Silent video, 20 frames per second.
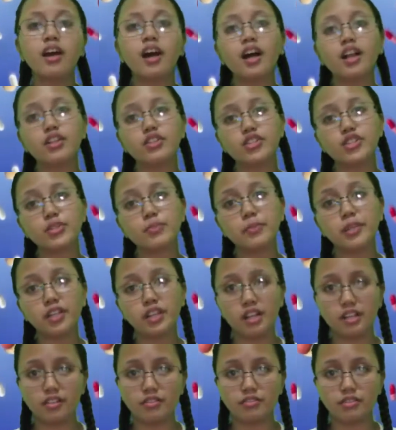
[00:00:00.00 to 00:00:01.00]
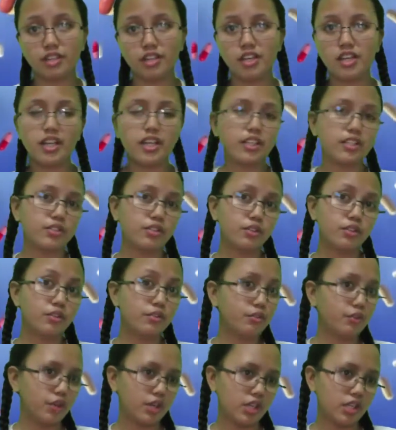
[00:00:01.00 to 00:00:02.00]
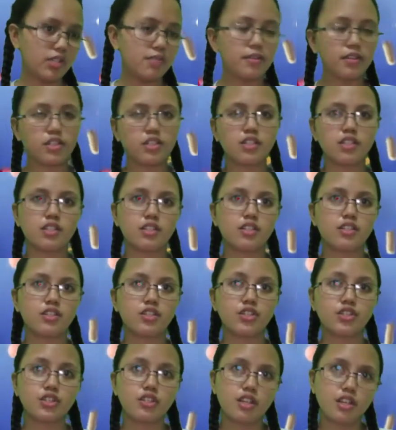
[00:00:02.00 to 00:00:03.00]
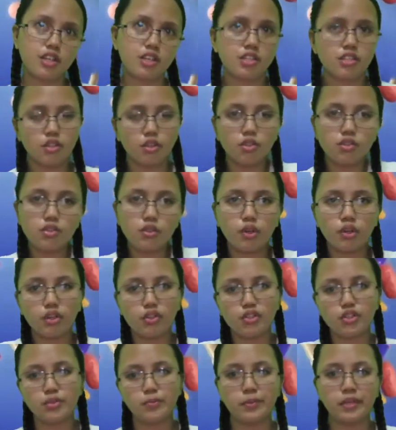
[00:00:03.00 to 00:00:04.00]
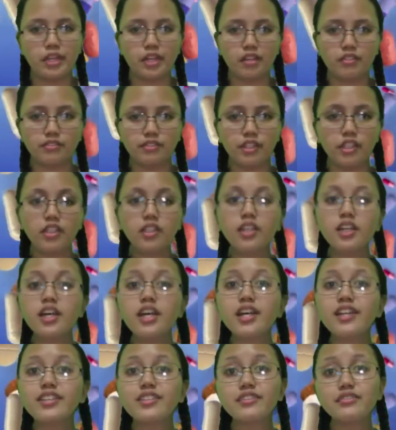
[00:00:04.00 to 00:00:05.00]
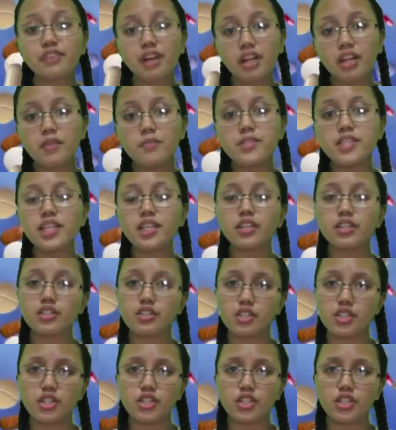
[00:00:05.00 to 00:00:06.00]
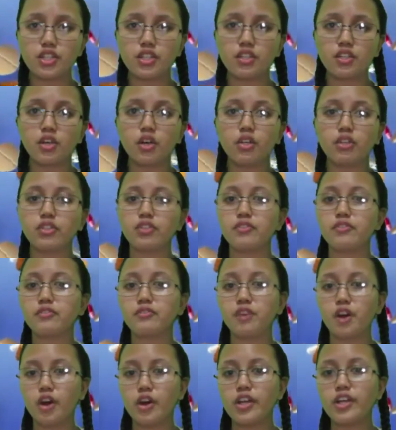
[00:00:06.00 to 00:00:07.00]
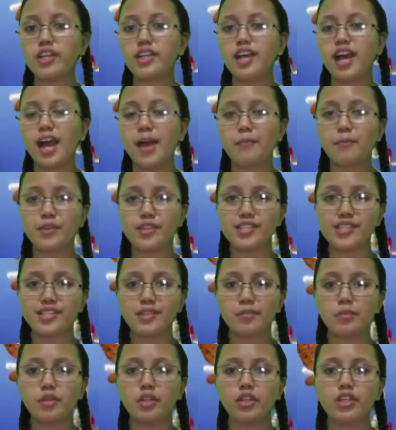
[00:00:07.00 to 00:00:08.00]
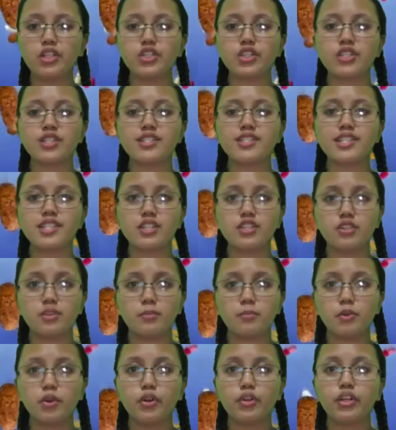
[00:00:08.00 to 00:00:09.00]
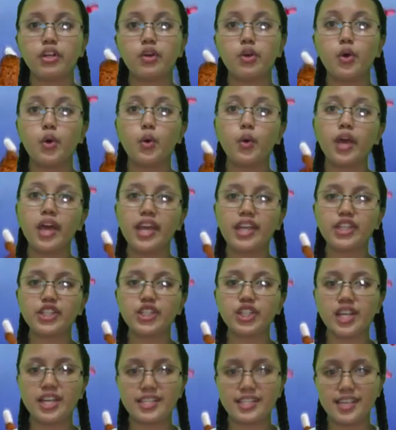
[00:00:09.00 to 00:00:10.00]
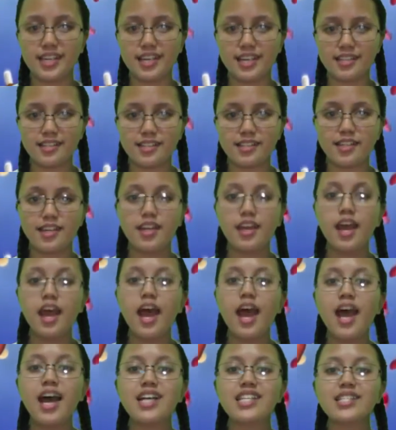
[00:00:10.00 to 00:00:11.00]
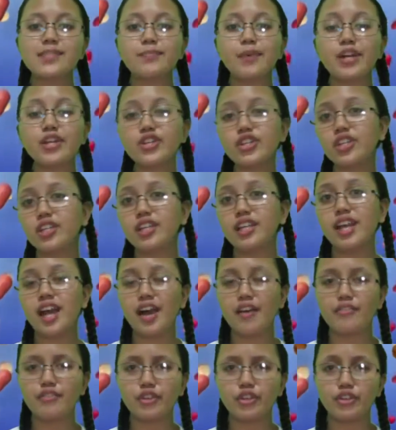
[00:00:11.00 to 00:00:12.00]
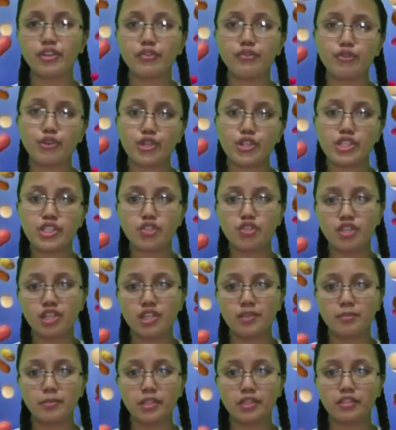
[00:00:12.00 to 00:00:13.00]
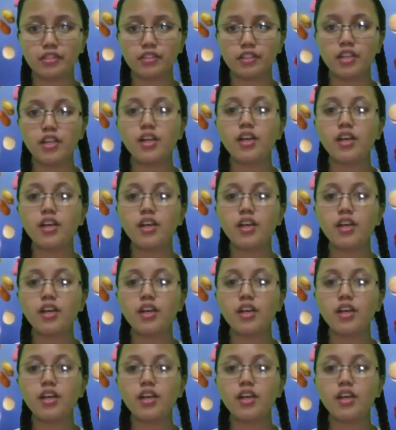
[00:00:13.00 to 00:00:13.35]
Lutropin Alfa, and Lutropin, because she is also Lutropin Alpha, develops a condition called ovarian hyperstimulation syndrome, or the OHSS, especially after the first treatment.